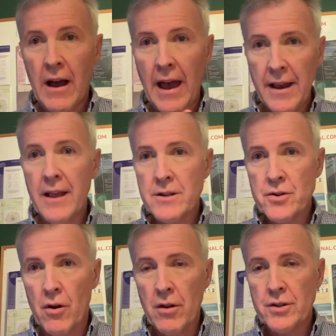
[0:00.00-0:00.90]
any
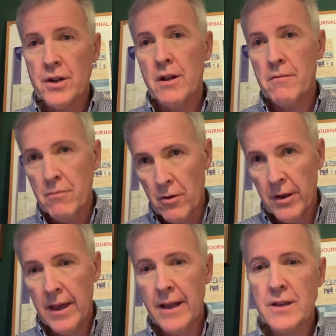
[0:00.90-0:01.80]
astrologer
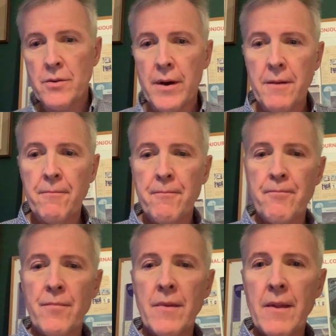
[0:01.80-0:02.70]
looking into it.
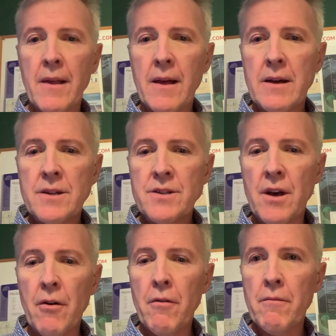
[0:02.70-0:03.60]

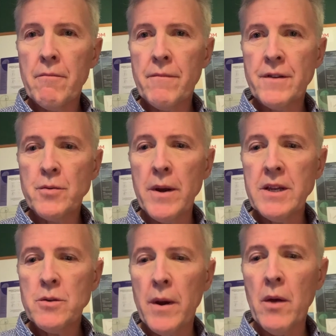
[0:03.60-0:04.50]
So for
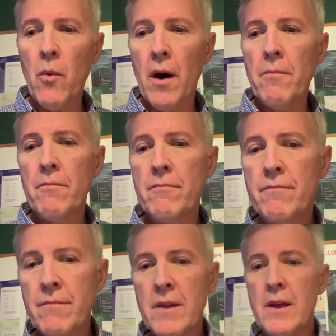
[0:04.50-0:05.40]
2021,
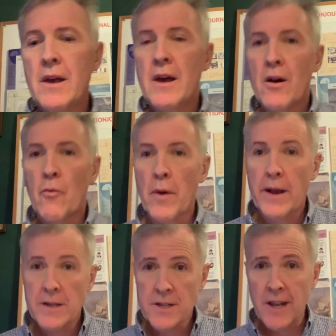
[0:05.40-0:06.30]
we
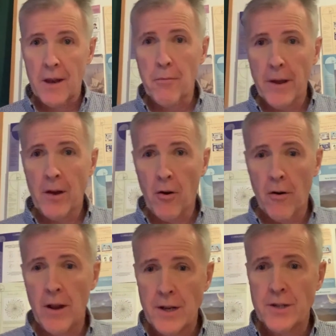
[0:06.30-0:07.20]
can celebrate
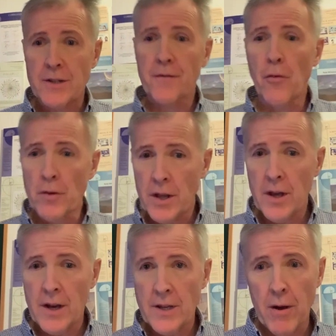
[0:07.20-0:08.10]
Correlation's 40
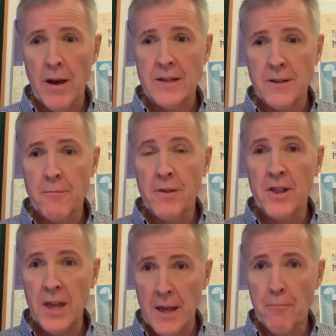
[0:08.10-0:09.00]
years as
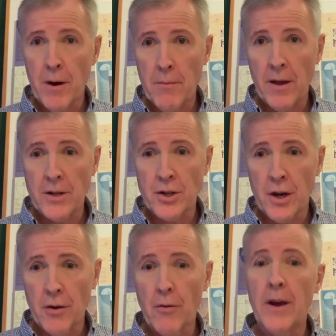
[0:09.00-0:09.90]
the premier
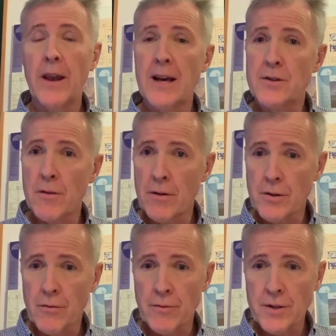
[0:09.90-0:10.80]
journal in
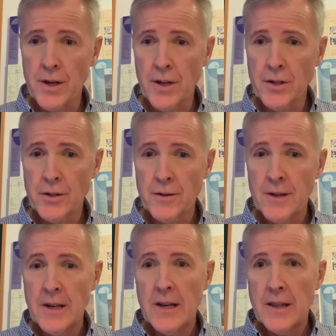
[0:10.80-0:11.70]
astrological research.
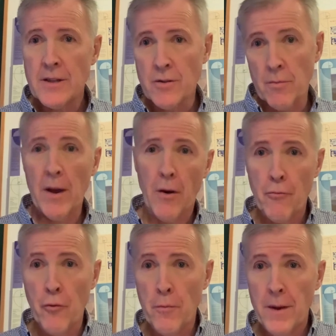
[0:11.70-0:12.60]
This will be our
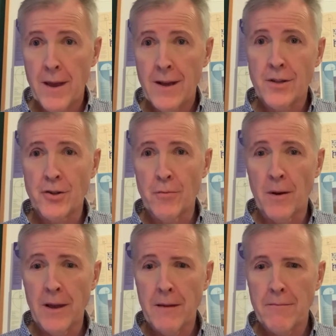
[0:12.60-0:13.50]
Ruby
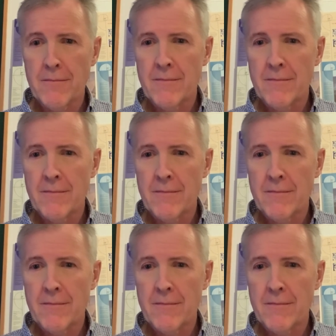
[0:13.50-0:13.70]
Jubilee.